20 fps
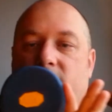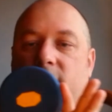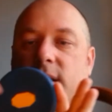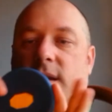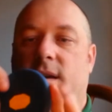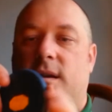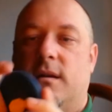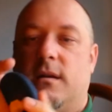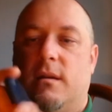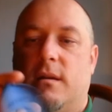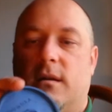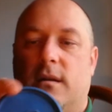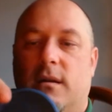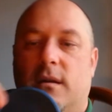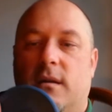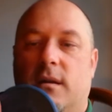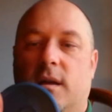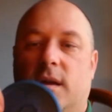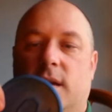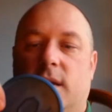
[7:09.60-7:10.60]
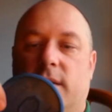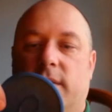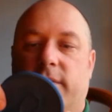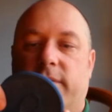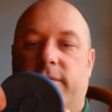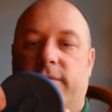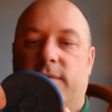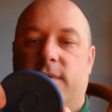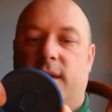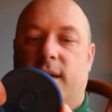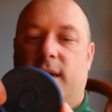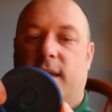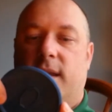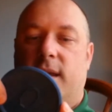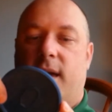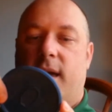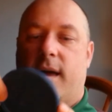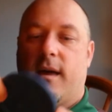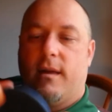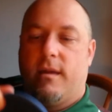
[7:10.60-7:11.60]
mini
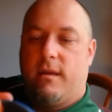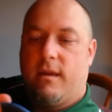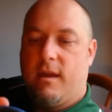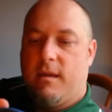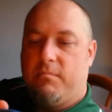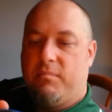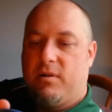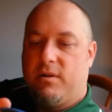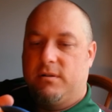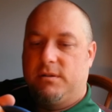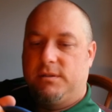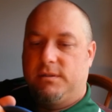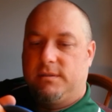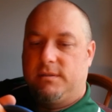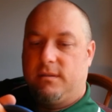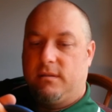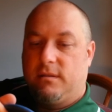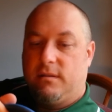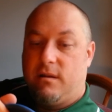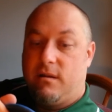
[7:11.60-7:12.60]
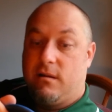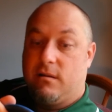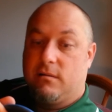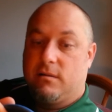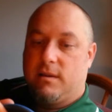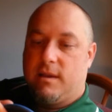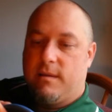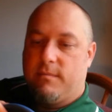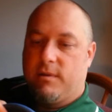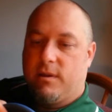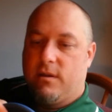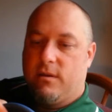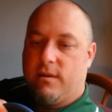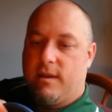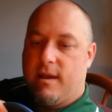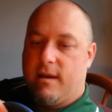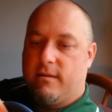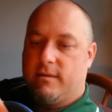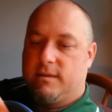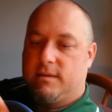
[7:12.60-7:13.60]
that I purchased a long time ago
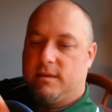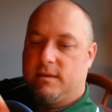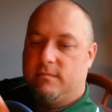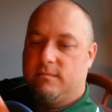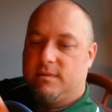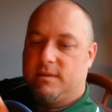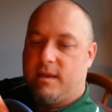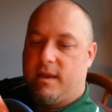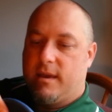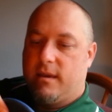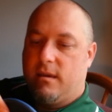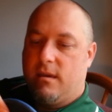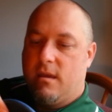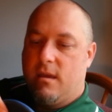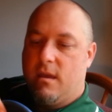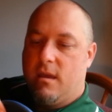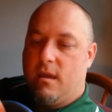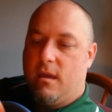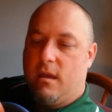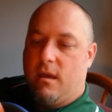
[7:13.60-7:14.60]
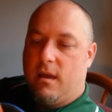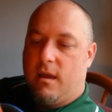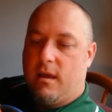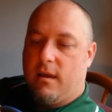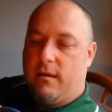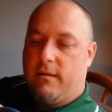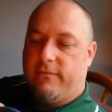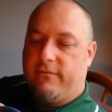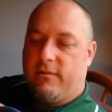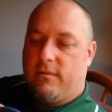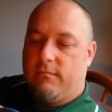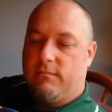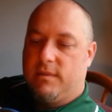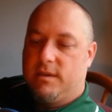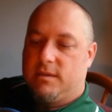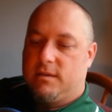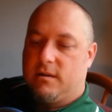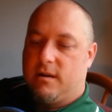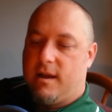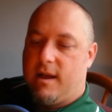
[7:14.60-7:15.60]
now, it seems like, from
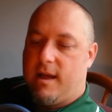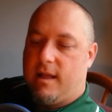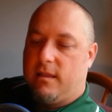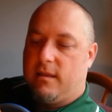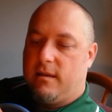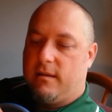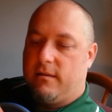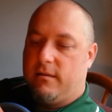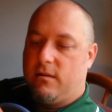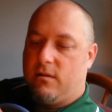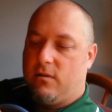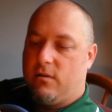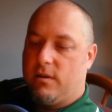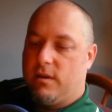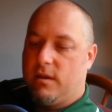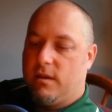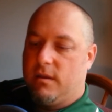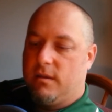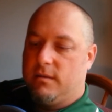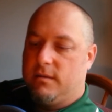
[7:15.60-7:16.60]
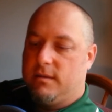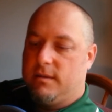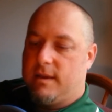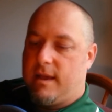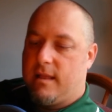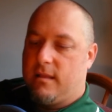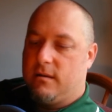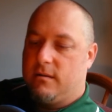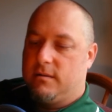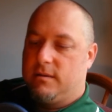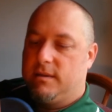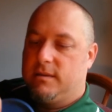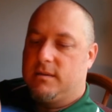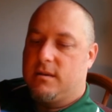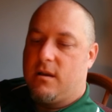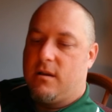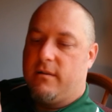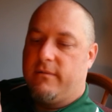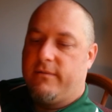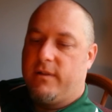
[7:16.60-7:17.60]
Mr. Allah on a dollar disc
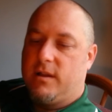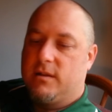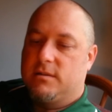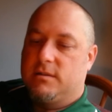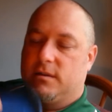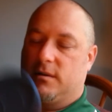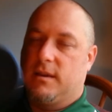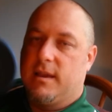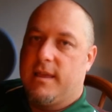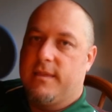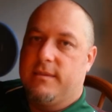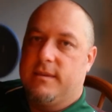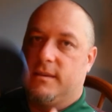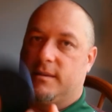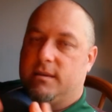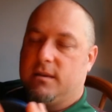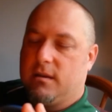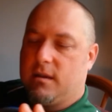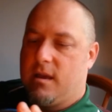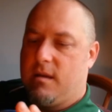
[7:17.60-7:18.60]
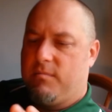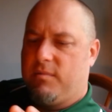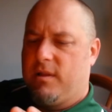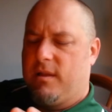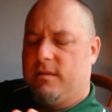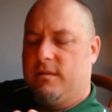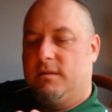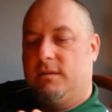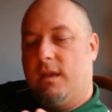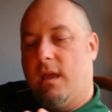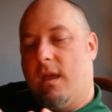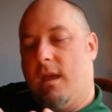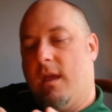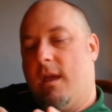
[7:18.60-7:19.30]
golf auction. Got this and a couple others.